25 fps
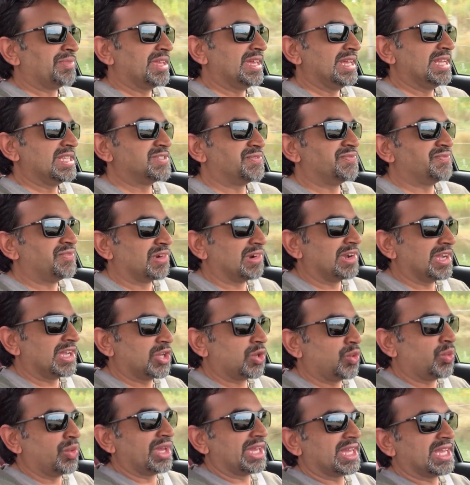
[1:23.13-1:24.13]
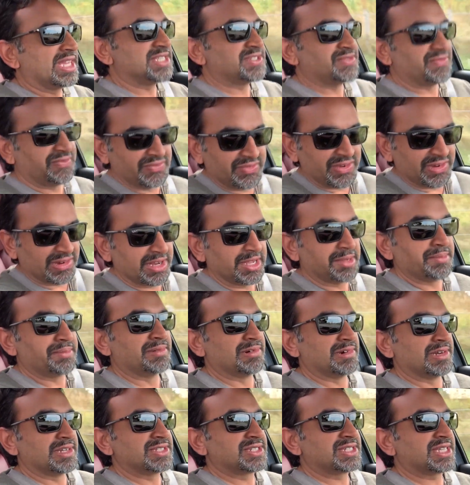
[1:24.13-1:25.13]
It's very quick, it's very
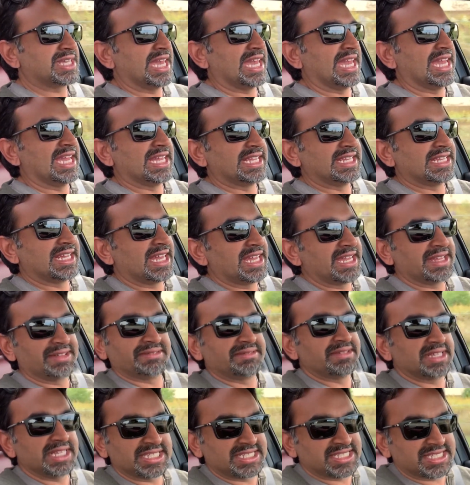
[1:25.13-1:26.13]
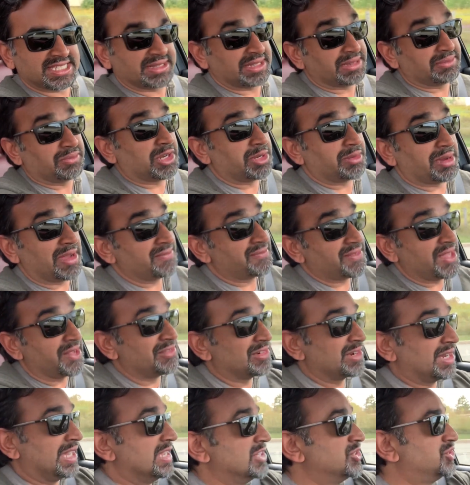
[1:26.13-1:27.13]
brisk, and it's one of my
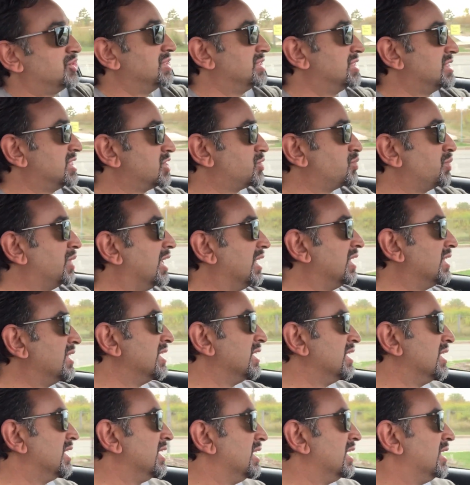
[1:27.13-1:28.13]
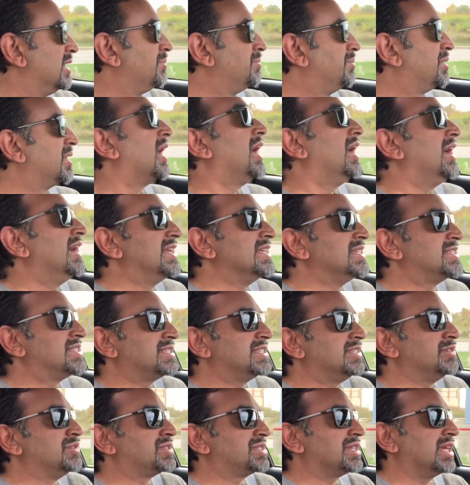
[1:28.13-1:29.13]
favorite engines as well,
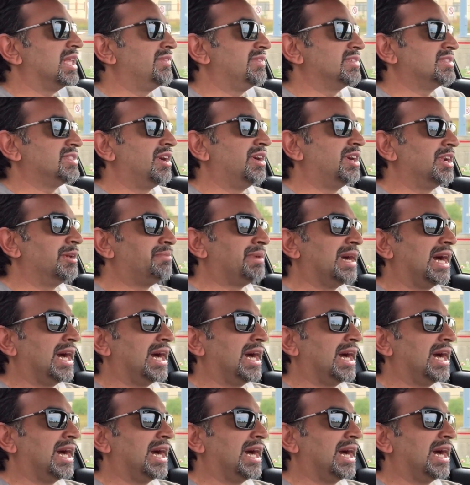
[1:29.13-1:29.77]
because you still have a ton of